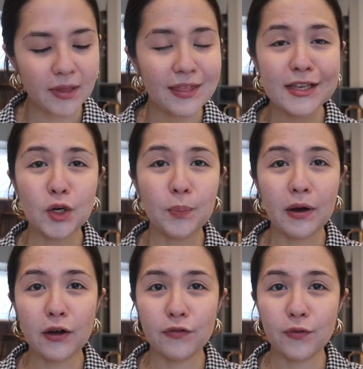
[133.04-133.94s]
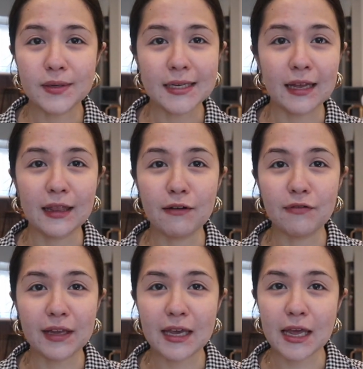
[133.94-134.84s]
This little puff was like a
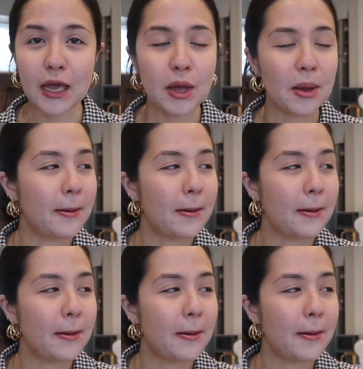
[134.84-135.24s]
lovely